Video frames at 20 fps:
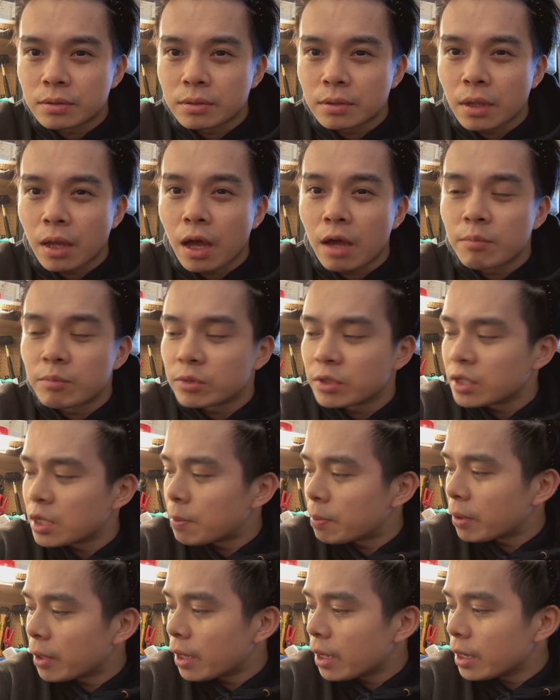I'm going to
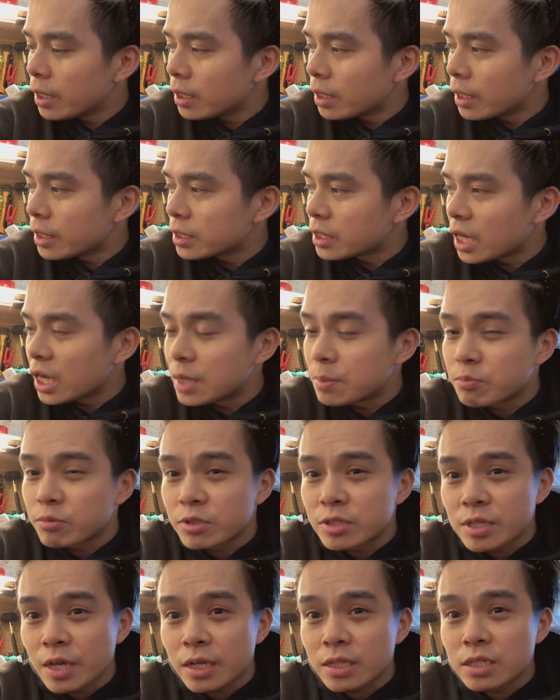apply like a
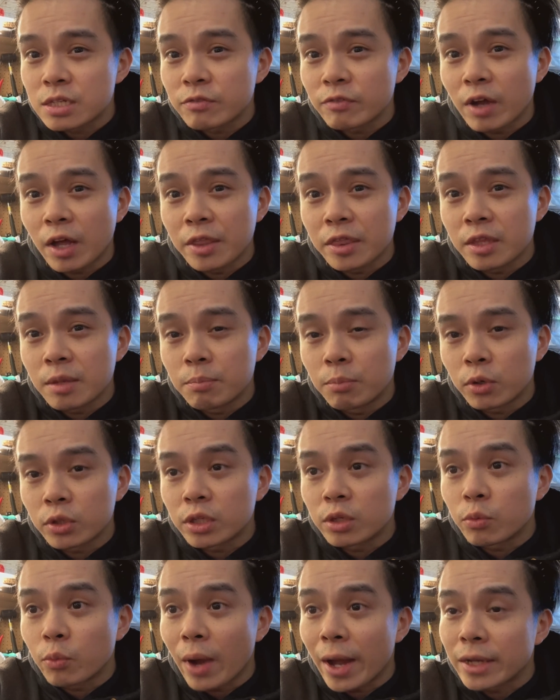protective
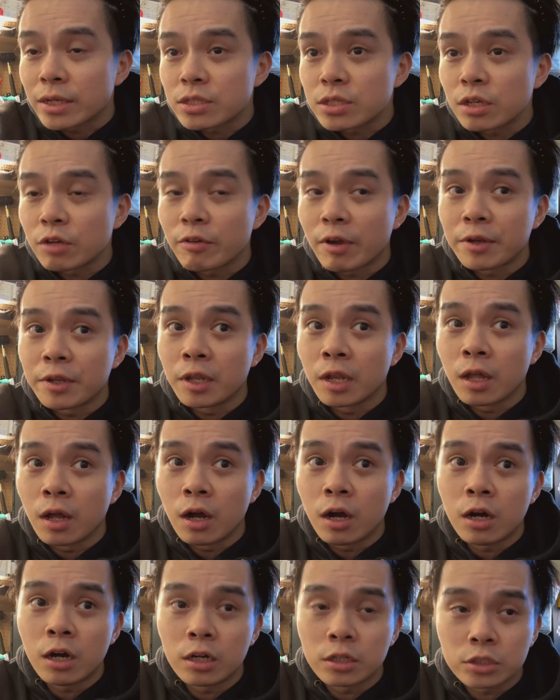underbody wax around the
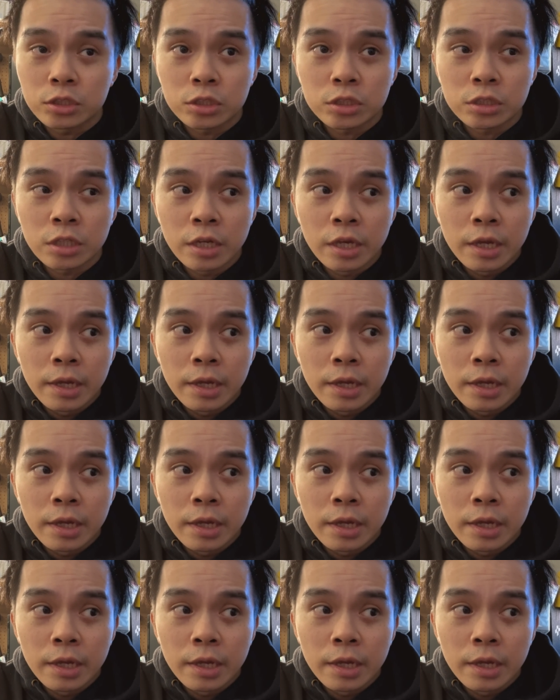arch,